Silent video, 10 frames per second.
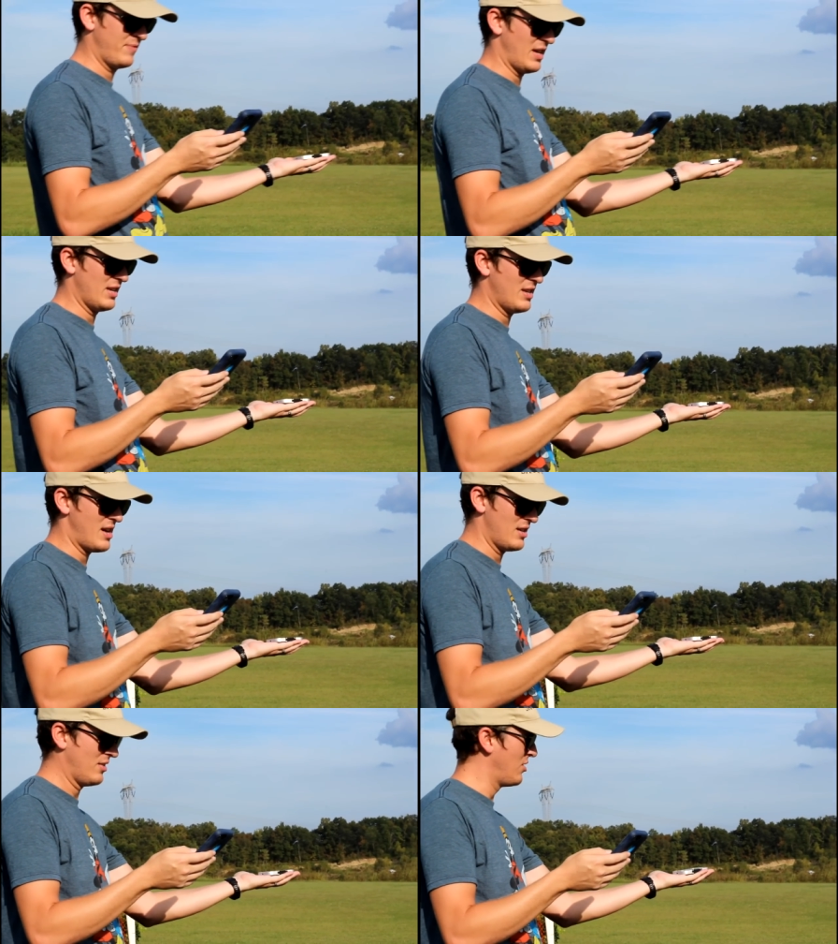That did
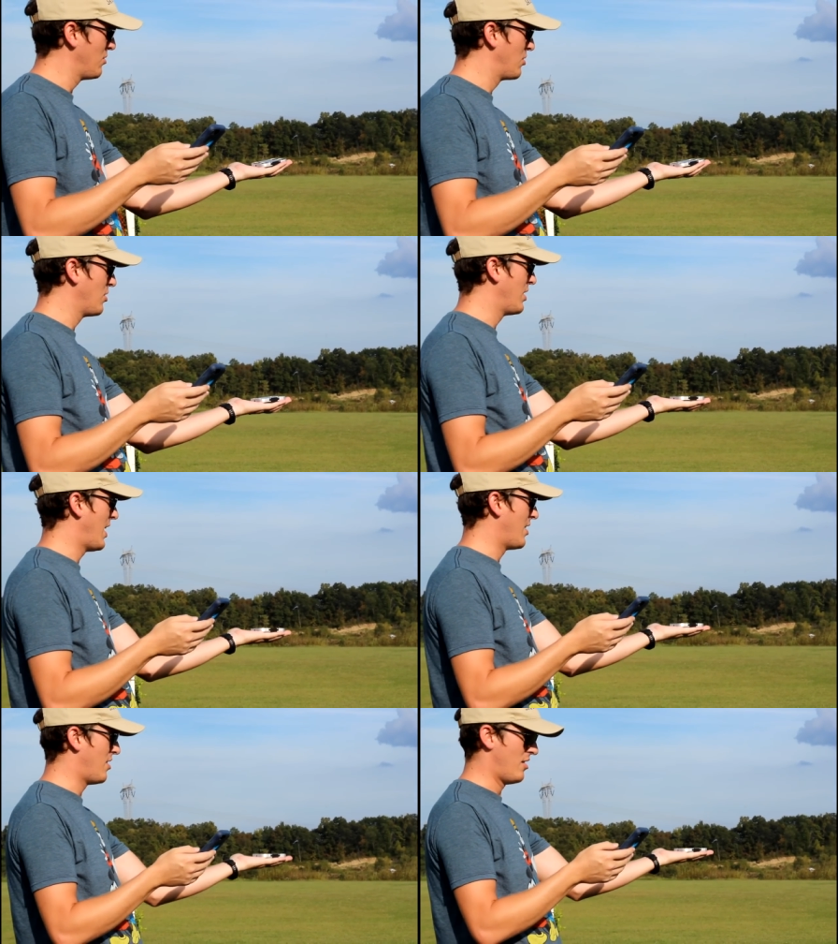not do good
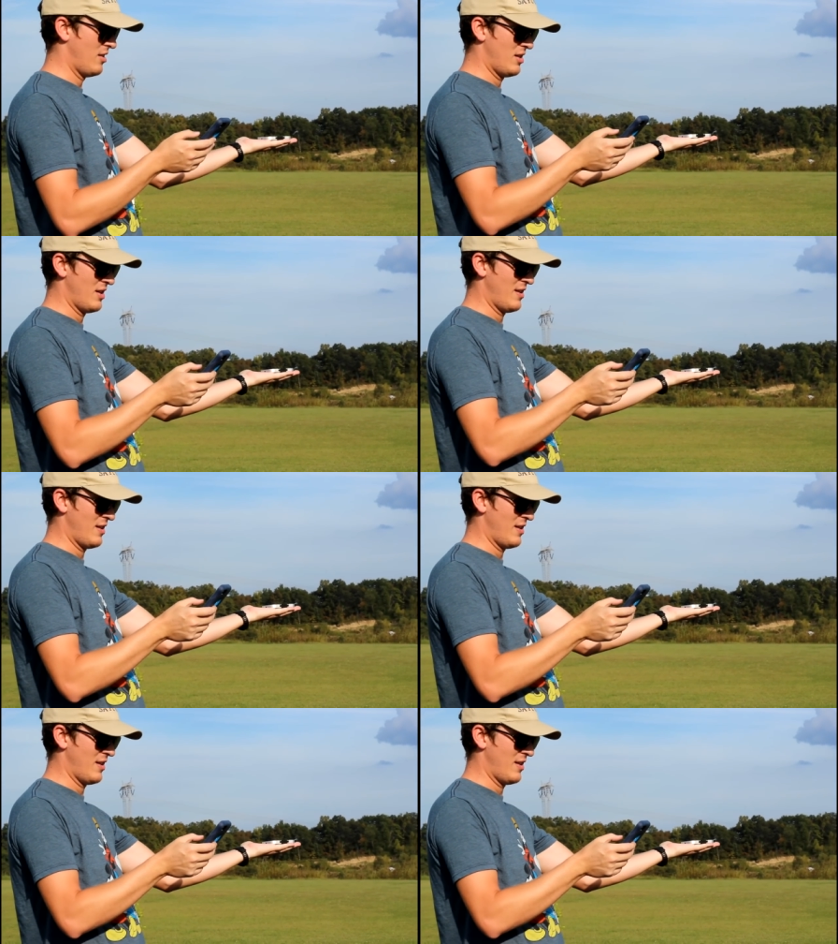at all.